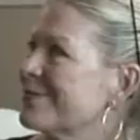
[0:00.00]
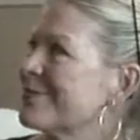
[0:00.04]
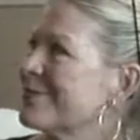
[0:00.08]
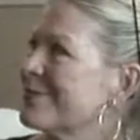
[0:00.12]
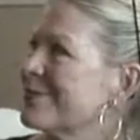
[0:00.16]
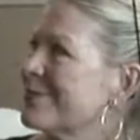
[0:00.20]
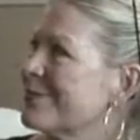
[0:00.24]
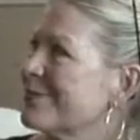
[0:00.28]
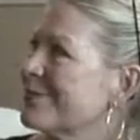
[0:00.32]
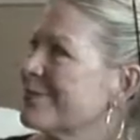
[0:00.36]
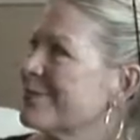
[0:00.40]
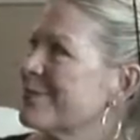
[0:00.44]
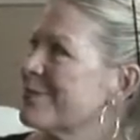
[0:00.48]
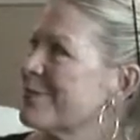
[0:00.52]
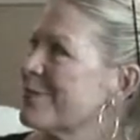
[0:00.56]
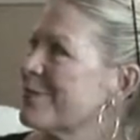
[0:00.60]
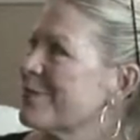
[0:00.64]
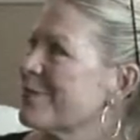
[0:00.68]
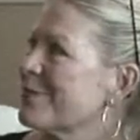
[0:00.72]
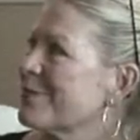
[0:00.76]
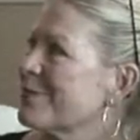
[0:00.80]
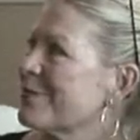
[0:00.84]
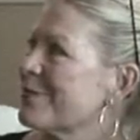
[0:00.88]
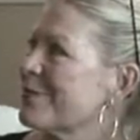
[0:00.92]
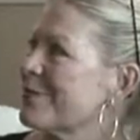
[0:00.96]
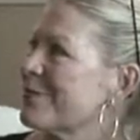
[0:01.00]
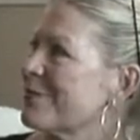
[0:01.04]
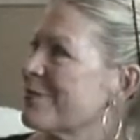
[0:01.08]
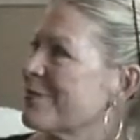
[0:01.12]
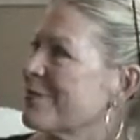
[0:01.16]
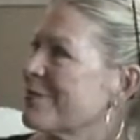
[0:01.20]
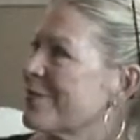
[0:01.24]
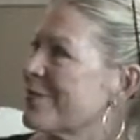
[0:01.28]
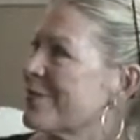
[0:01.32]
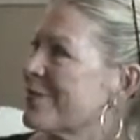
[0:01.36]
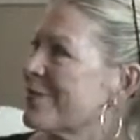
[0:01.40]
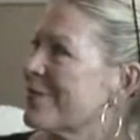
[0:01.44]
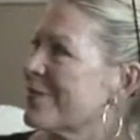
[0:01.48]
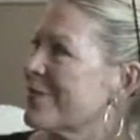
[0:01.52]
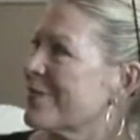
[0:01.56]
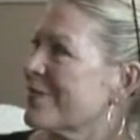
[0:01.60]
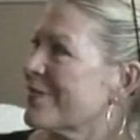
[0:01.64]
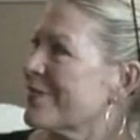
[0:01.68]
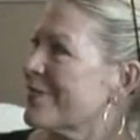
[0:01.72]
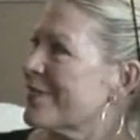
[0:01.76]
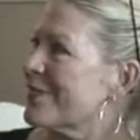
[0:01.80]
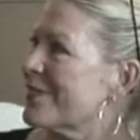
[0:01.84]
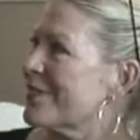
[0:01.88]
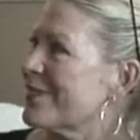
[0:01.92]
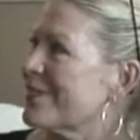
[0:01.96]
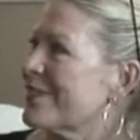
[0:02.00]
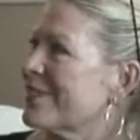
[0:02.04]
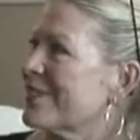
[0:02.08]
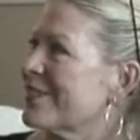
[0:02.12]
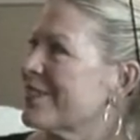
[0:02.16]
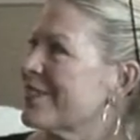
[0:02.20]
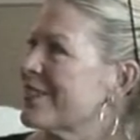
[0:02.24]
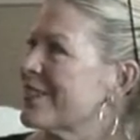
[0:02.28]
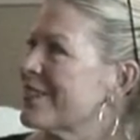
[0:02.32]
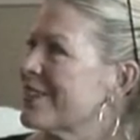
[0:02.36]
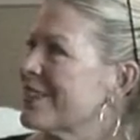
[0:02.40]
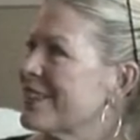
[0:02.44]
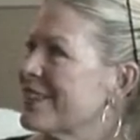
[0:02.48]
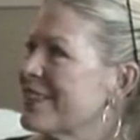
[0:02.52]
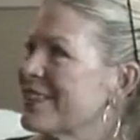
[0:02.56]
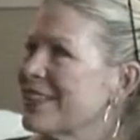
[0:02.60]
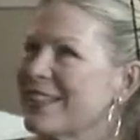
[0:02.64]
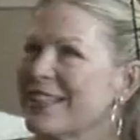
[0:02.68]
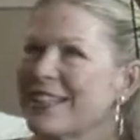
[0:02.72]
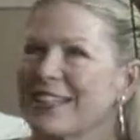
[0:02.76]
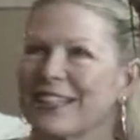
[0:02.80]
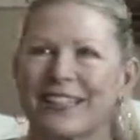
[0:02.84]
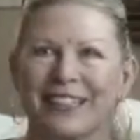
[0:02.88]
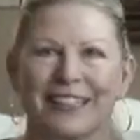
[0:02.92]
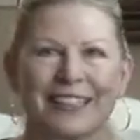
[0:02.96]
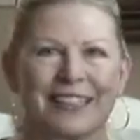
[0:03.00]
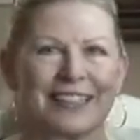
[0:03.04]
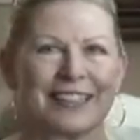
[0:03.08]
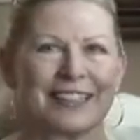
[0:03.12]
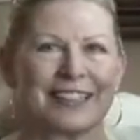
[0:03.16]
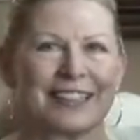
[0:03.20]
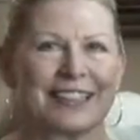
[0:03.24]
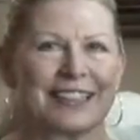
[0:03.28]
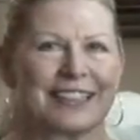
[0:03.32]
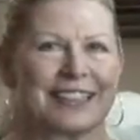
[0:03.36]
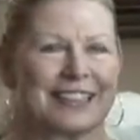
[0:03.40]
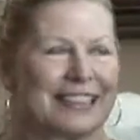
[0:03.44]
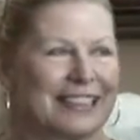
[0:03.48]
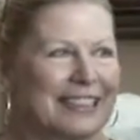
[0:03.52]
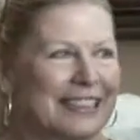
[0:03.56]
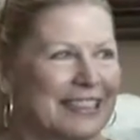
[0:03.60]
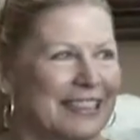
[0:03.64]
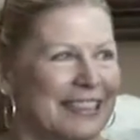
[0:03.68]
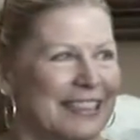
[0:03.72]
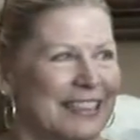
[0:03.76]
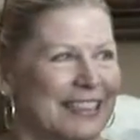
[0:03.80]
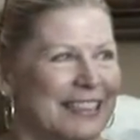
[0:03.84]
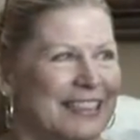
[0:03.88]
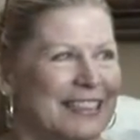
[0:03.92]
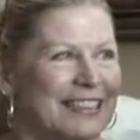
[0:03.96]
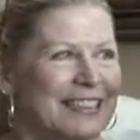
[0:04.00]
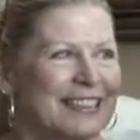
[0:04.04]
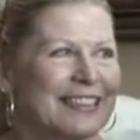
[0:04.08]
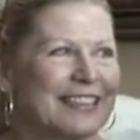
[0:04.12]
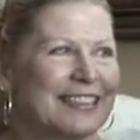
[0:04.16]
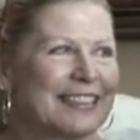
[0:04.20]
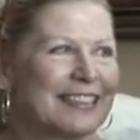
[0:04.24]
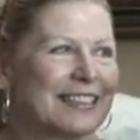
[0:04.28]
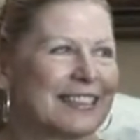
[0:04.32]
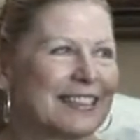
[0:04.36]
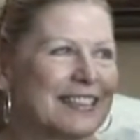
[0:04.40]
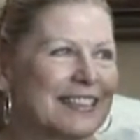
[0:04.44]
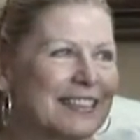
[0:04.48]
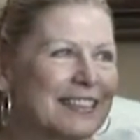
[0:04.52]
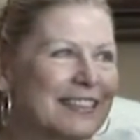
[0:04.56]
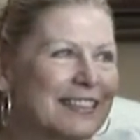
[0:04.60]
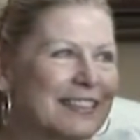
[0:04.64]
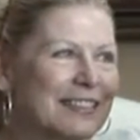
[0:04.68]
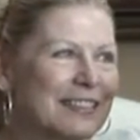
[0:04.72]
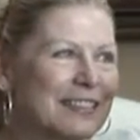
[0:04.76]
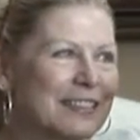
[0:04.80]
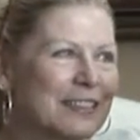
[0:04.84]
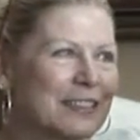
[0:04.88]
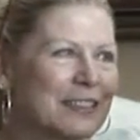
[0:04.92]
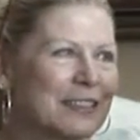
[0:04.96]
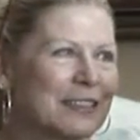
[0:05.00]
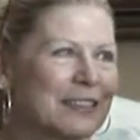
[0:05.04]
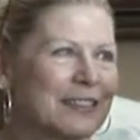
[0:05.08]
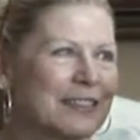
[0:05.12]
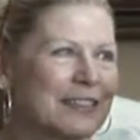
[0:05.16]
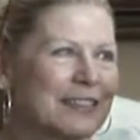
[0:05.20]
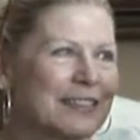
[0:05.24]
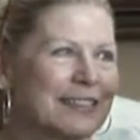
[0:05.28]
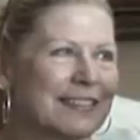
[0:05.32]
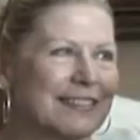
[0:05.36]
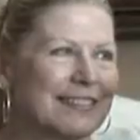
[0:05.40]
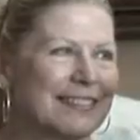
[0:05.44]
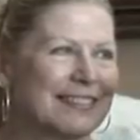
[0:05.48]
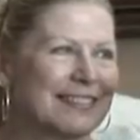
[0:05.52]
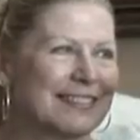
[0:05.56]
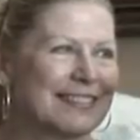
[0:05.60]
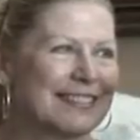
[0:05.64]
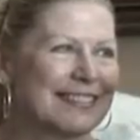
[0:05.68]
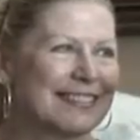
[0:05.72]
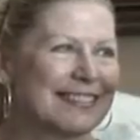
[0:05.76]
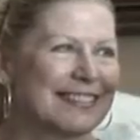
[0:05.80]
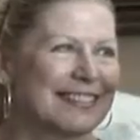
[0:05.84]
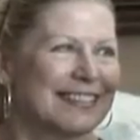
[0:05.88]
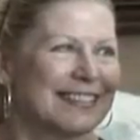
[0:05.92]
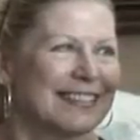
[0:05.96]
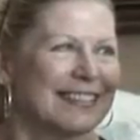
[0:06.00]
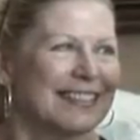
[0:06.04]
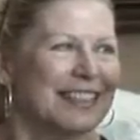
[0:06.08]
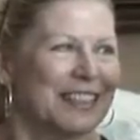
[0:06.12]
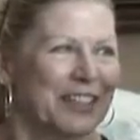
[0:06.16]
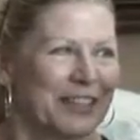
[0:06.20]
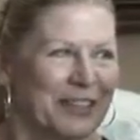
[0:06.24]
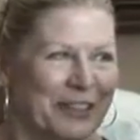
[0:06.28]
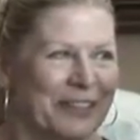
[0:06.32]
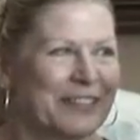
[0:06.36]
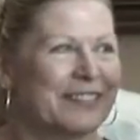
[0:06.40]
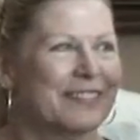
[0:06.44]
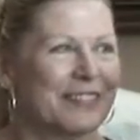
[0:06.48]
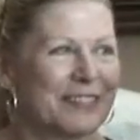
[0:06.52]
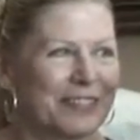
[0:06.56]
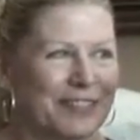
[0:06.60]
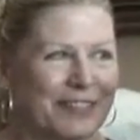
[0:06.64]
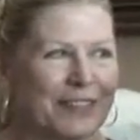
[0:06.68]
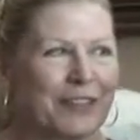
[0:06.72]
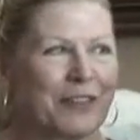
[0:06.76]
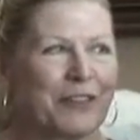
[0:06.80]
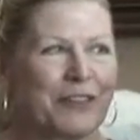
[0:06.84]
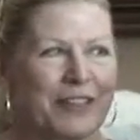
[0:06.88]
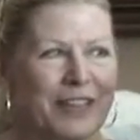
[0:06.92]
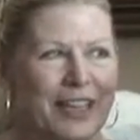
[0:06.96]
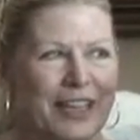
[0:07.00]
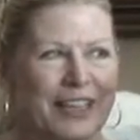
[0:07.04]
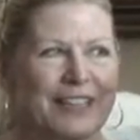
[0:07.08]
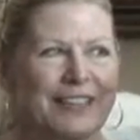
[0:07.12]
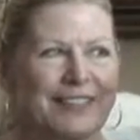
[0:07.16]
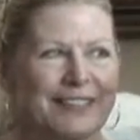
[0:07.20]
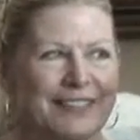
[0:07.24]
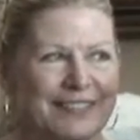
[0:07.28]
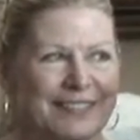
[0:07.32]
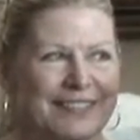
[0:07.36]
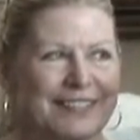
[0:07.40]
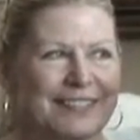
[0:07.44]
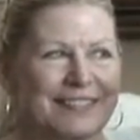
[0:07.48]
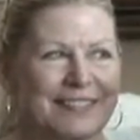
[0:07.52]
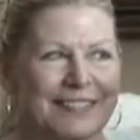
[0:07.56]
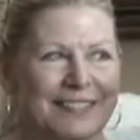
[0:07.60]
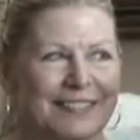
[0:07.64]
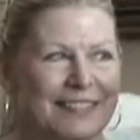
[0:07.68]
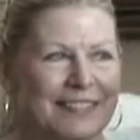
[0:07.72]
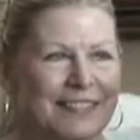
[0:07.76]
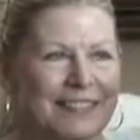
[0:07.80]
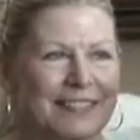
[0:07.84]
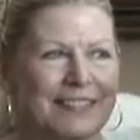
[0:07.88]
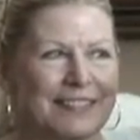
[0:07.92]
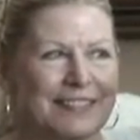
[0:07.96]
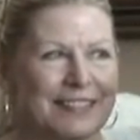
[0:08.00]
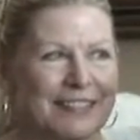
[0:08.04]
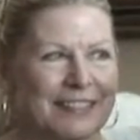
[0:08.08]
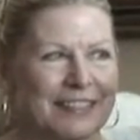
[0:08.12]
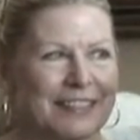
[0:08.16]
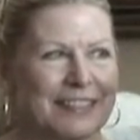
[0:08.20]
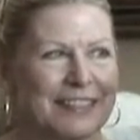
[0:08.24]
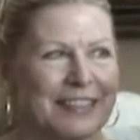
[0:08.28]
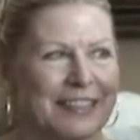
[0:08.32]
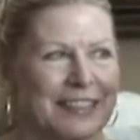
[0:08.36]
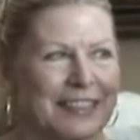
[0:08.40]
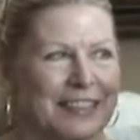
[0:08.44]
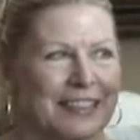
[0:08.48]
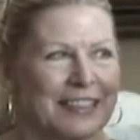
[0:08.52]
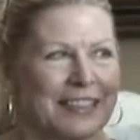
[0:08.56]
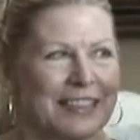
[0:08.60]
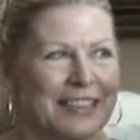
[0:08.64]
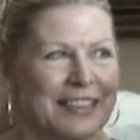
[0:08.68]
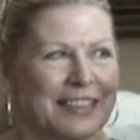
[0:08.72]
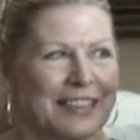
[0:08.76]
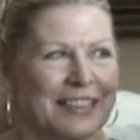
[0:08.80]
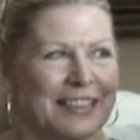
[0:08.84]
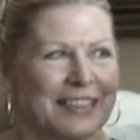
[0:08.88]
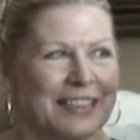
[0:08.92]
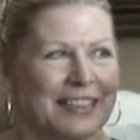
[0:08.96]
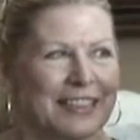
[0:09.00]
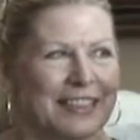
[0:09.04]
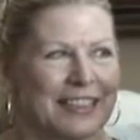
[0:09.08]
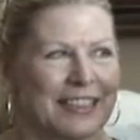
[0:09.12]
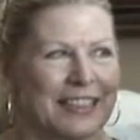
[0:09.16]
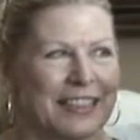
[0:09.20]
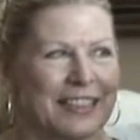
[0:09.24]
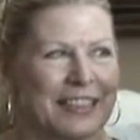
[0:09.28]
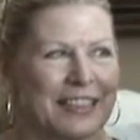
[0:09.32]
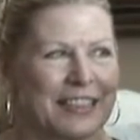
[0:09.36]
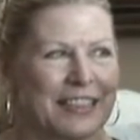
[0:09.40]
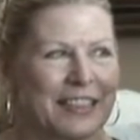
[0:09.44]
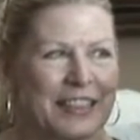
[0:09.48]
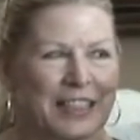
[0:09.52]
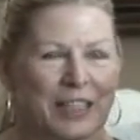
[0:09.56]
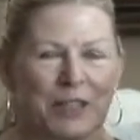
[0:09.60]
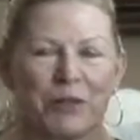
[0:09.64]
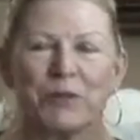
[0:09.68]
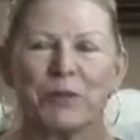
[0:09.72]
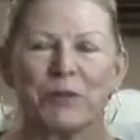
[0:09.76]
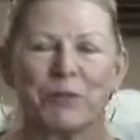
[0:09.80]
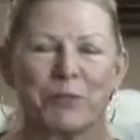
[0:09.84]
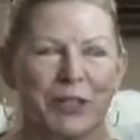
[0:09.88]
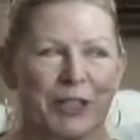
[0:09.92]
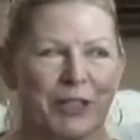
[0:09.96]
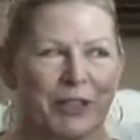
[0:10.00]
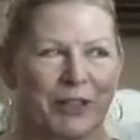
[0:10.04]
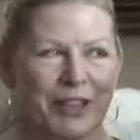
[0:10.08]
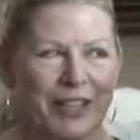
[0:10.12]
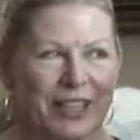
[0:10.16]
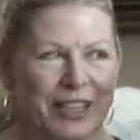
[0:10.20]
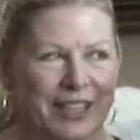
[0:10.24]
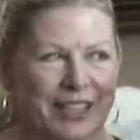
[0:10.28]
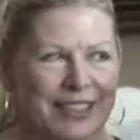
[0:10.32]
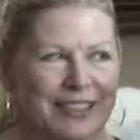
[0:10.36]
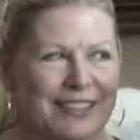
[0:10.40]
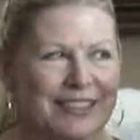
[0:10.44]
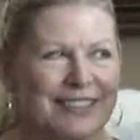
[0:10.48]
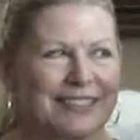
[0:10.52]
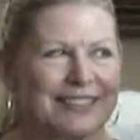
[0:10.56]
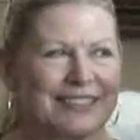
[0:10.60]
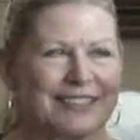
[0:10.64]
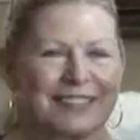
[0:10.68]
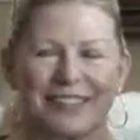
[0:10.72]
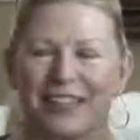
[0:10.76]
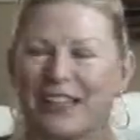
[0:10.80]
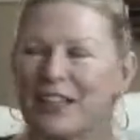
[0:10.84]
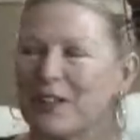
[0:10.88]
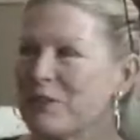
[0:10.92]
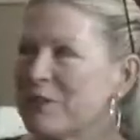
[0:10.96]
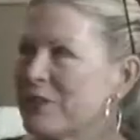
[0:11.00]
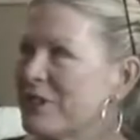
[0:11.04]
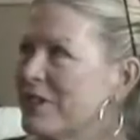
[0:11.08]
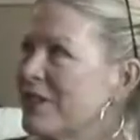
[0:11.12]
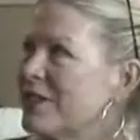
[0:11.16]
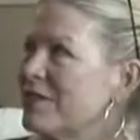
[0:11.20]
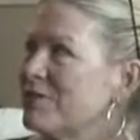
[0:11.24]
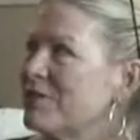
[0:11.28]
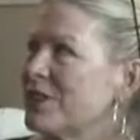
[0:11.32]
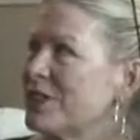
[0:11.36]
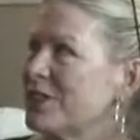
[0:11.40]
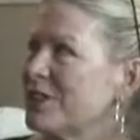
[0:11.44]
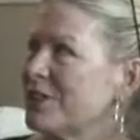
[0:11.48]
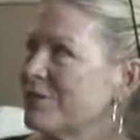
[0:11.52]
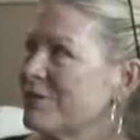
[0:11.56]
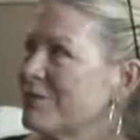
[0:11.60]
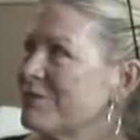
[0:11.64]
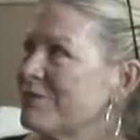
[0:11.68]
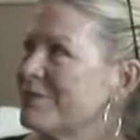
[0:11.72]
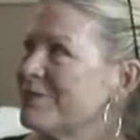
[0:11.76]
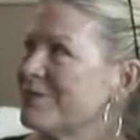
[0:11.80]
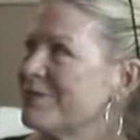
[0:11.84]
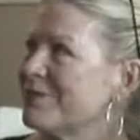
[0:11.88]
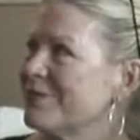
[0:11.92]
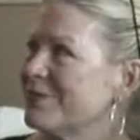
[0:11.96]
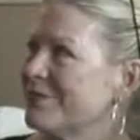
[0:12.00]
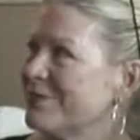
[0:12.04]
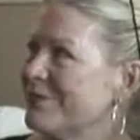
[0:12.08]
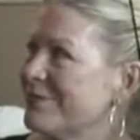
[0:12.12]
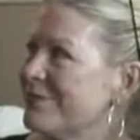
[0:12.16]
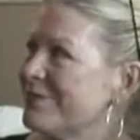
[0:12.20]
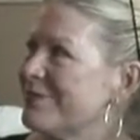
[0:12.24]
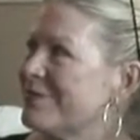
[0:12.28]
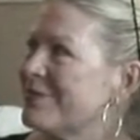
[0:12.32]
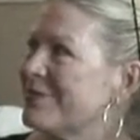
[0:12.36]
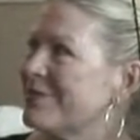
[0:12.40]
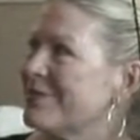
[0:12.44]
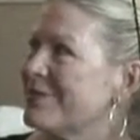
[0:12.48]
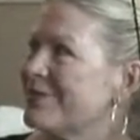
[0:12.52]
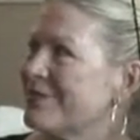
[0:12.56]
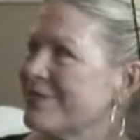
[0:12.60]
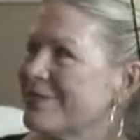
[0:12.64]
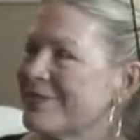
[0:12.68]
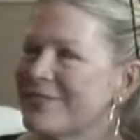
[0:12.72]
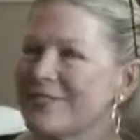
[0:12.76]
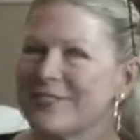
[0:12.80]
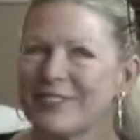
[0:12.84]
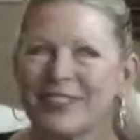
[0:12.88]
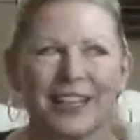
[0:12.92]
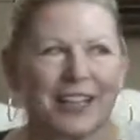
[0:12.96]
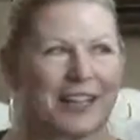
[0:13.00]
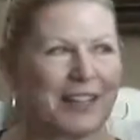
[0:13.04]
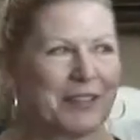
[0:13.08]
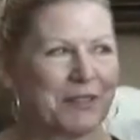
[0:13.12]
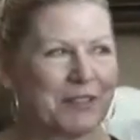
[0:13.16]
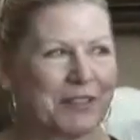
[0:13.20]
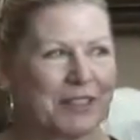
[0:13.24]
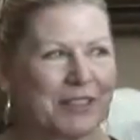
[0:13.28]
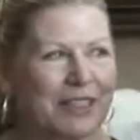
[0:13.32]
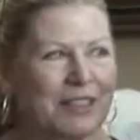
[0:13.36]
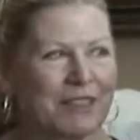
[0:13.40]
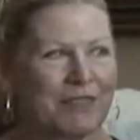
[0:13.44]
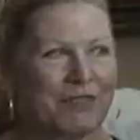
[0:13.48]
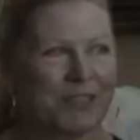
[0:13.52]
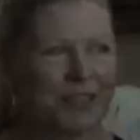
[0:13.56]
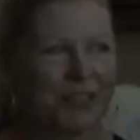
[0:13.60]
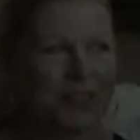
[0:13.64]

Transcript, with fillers: off that canvas. I really love it. Well, um, I'd love to, to use that piece. Um, okay. And I hope you can part with it for the dining room. I'm that sure everybody would, would love. I would love, love to, to um, see it. And I would love